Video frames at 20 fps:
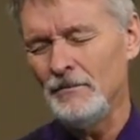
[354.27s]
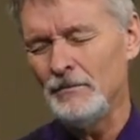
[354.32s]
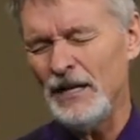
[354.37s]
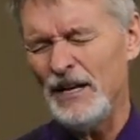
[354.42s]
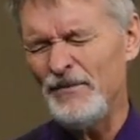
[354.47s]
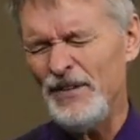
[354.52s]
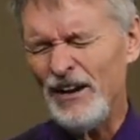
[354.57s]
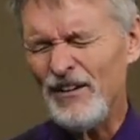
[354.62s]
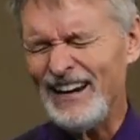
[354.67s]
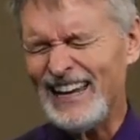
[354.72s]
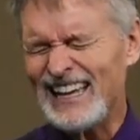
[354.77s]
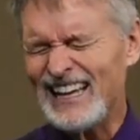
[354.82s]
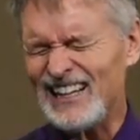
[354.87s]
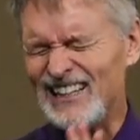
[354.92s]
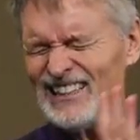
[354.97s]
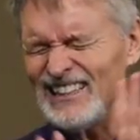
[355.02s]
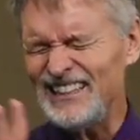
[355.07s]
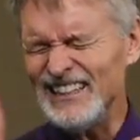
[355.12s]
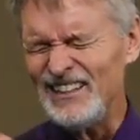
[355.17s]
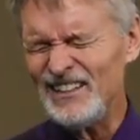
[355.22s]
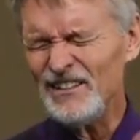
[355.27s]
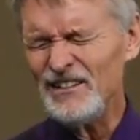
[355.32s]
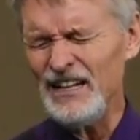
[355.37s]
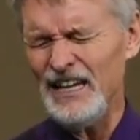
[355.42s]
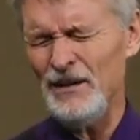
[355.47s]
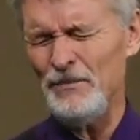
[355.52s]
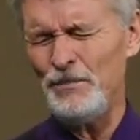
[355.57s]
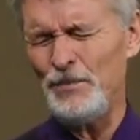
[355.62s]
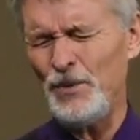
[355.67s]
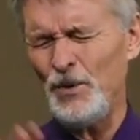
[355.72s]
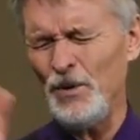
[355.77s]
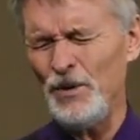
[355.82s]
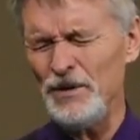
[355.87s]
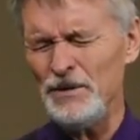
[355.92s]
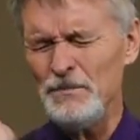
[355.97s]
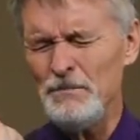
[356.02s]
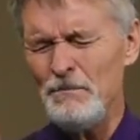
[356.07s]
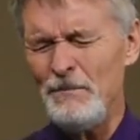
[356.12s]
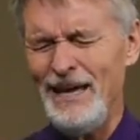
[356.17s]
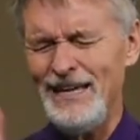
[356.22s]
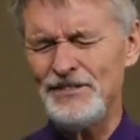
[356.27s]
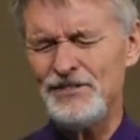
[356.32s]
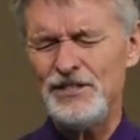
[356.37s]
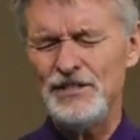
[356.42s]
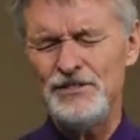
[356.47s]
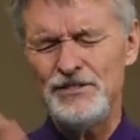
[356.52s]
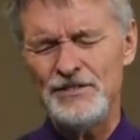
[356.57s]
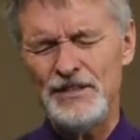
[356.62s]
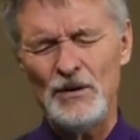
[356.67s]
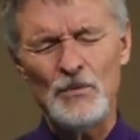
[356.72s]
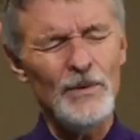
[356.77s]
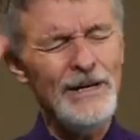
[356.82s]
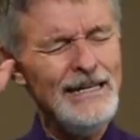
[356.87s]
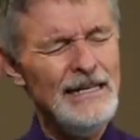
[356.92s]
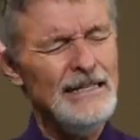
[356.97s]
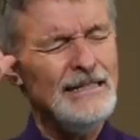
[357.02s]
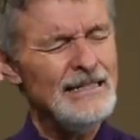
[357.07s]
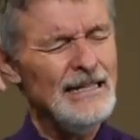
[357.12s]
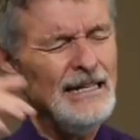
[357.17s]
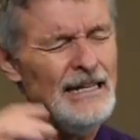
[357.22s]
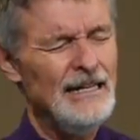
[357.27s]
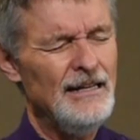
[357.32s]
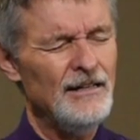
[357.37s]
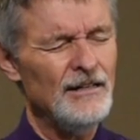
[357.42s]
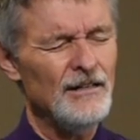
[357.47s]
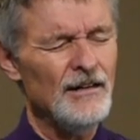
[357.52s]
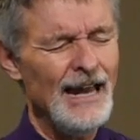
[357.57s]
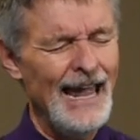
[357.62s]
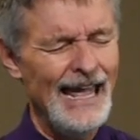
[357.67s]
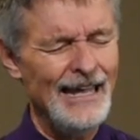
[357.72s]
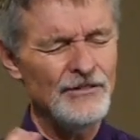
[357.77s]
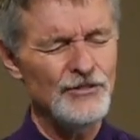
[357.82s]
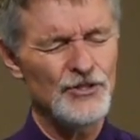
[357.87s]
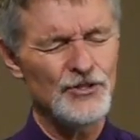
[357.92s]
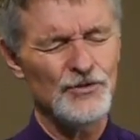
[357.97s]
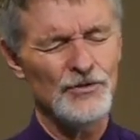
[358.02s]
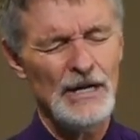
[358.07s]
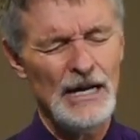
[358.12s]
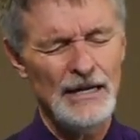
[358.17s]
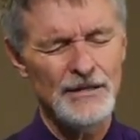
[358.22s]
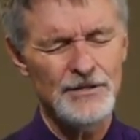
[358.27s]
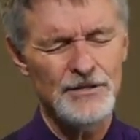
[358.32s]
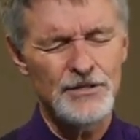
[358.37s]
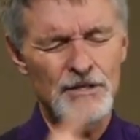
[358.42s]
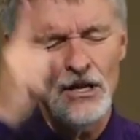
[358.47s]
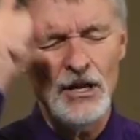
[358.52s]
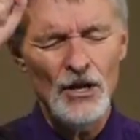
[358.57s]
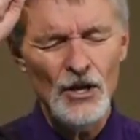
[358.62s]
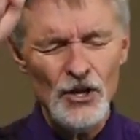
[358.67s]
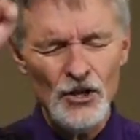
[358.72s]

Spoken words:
but a very clear, important message that we need to hear and trust.